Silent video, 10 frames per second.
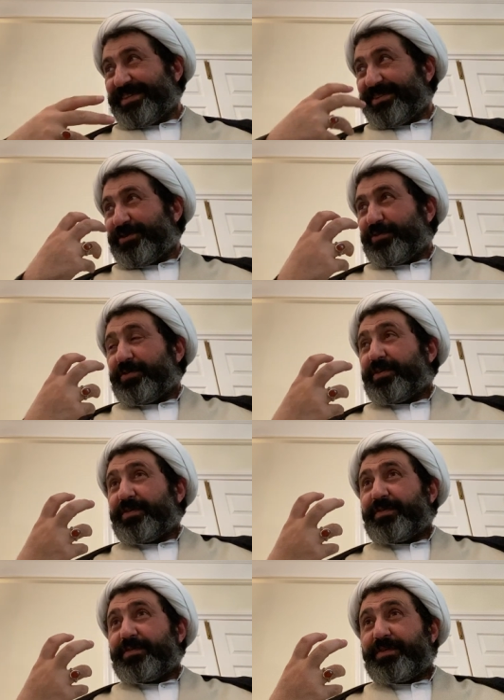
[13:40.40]
So
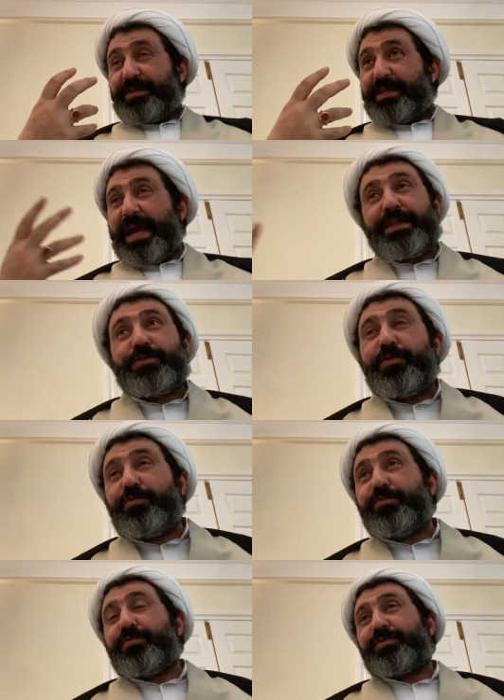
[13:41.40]
they had
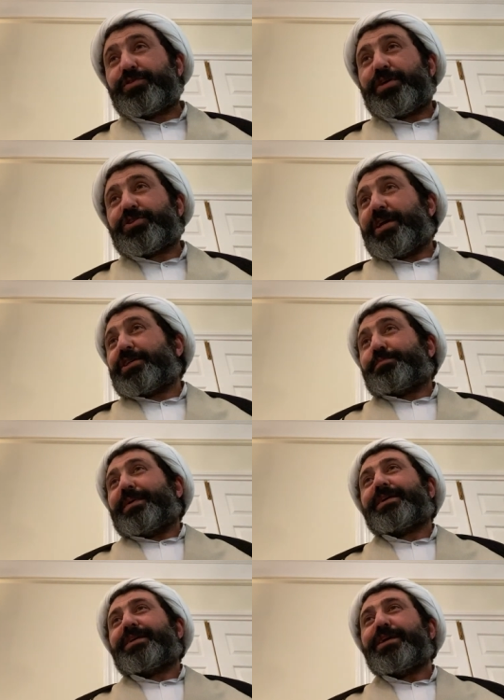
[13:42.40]
no such
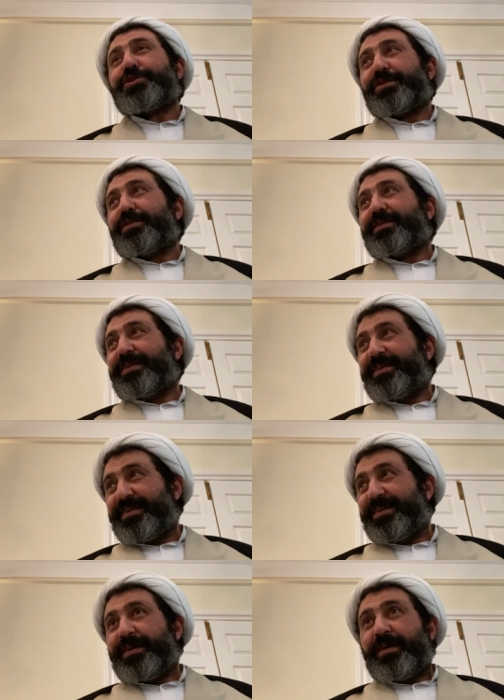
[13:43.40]
expectation,
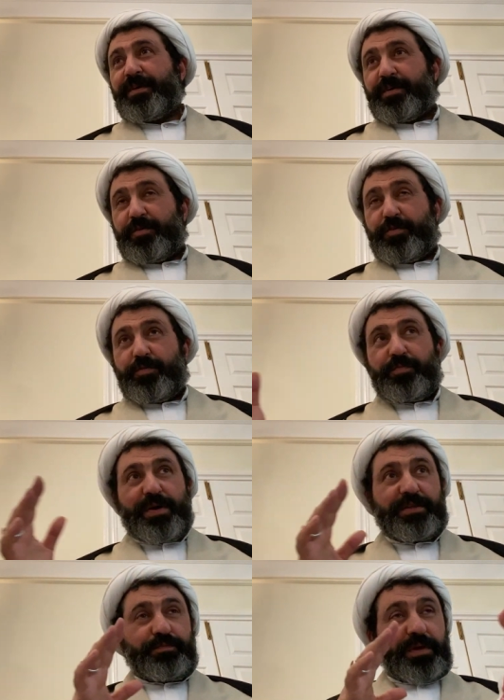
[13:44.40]

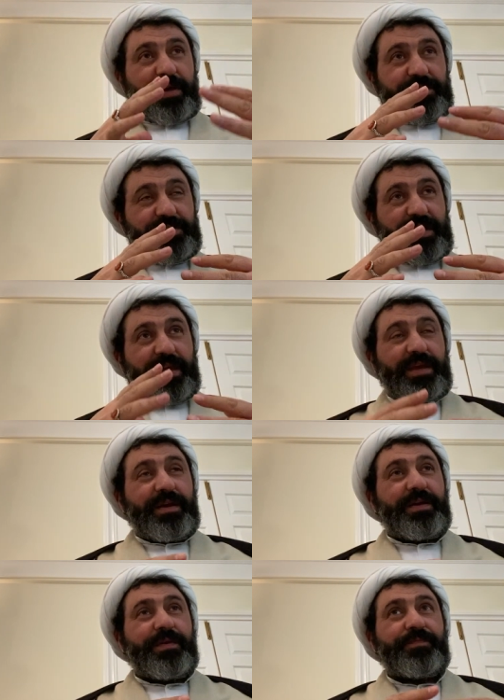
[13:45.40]
but because
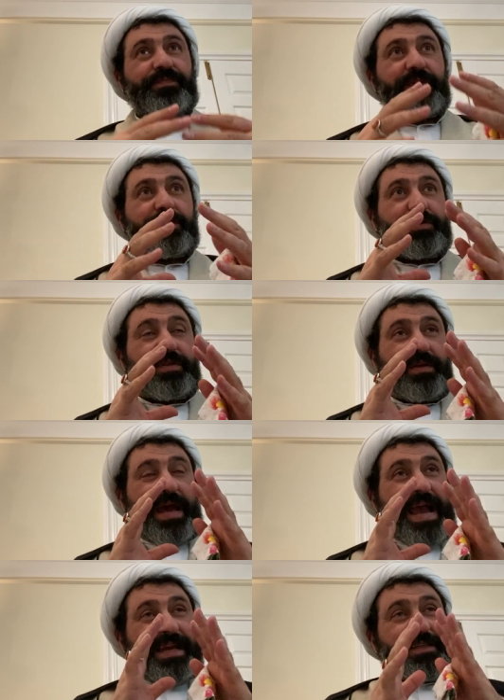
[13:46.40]
they
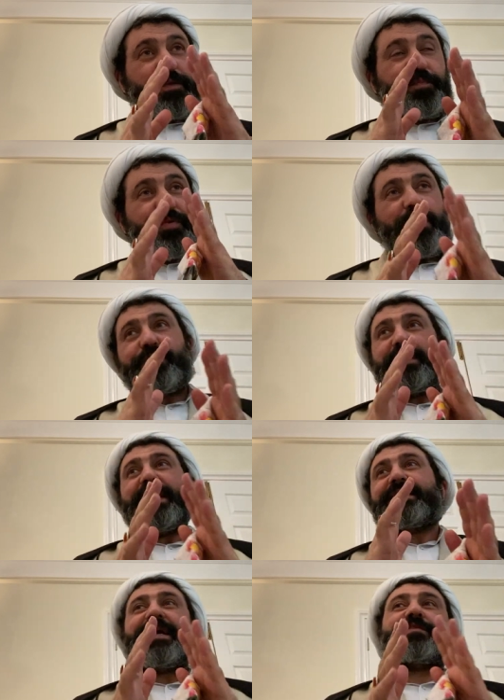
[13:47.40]
acted properly
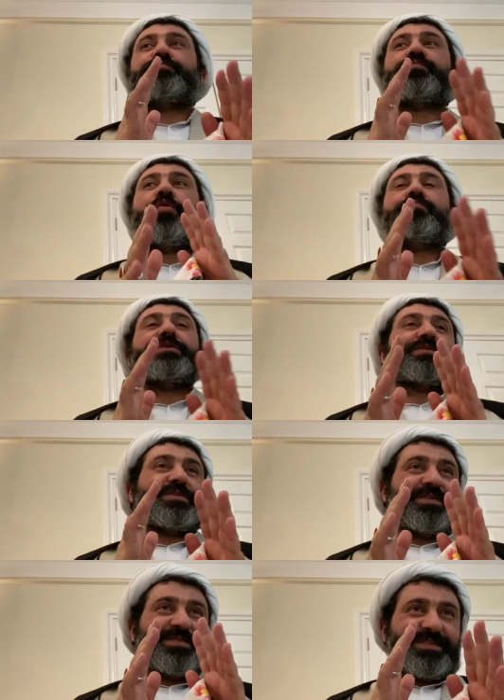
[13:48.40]
at that
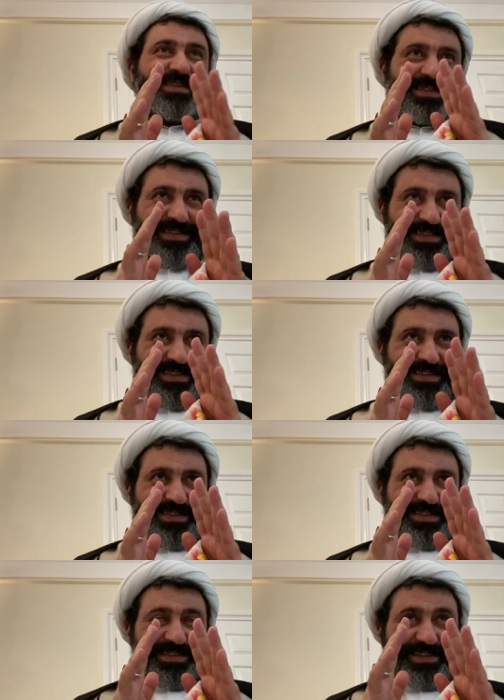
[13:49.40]
moment,
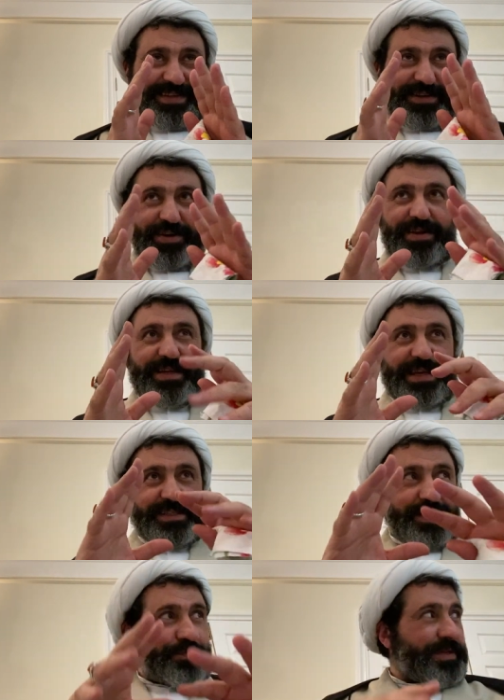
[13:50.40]
then God
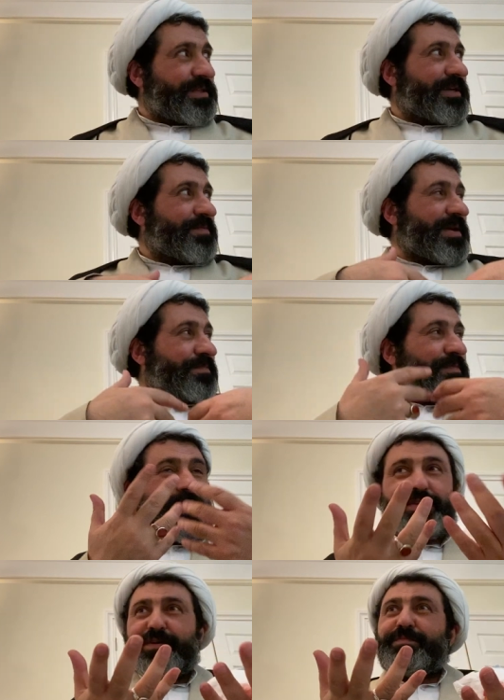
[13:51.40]
accepted them and
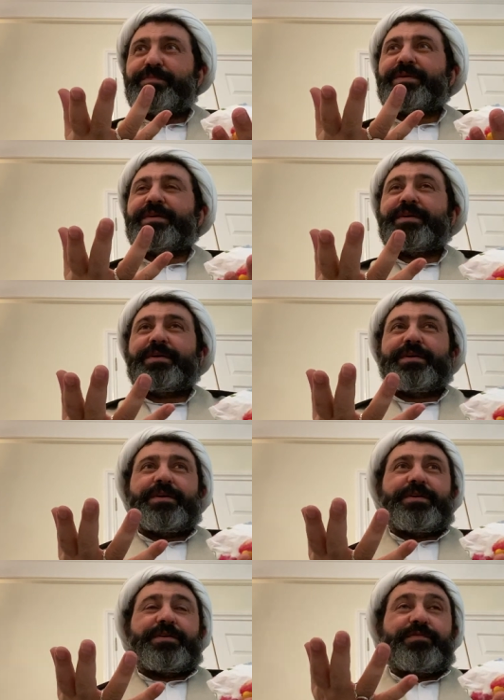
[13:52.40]
made them
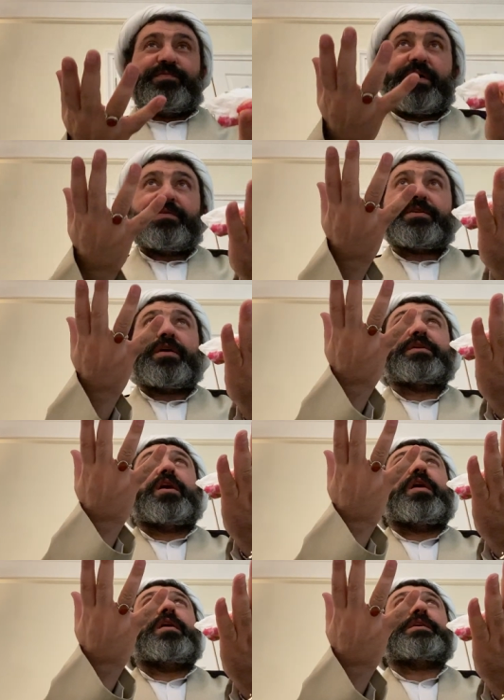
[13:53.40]
very
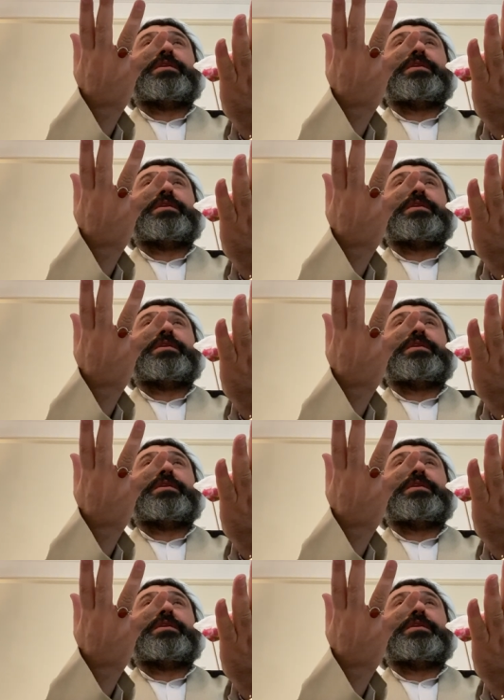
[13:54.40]
high